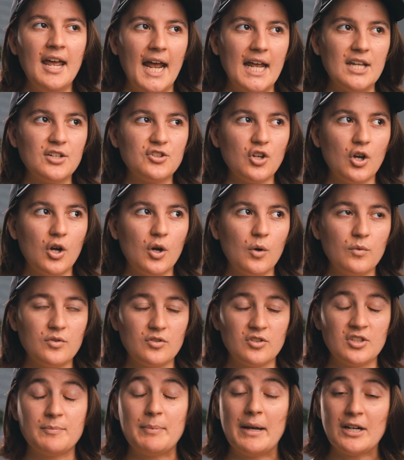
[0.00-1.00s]
And so
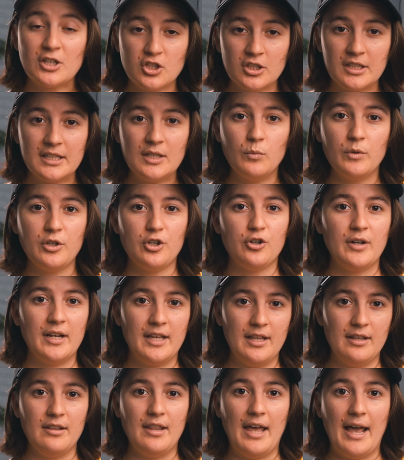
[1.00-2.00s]
especially when you're
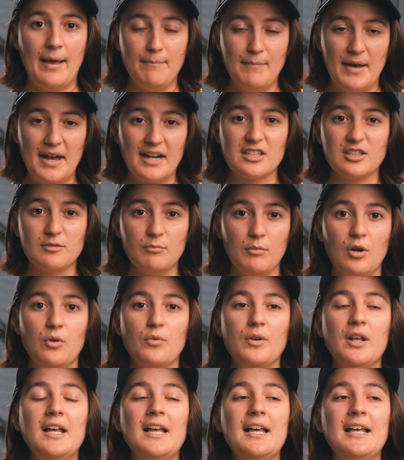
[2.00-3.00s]
in that max
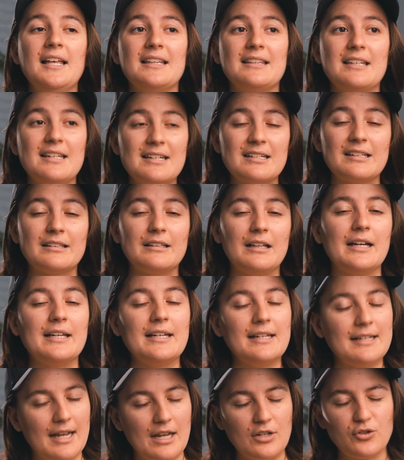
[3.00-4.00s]
mode, this
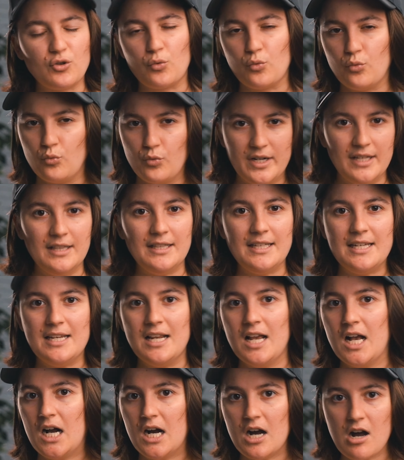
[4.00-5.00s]
light gets really
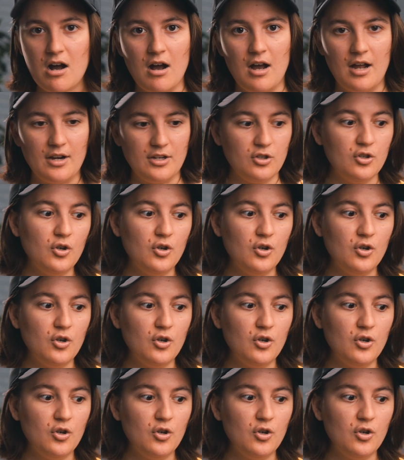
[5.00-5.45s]
hot.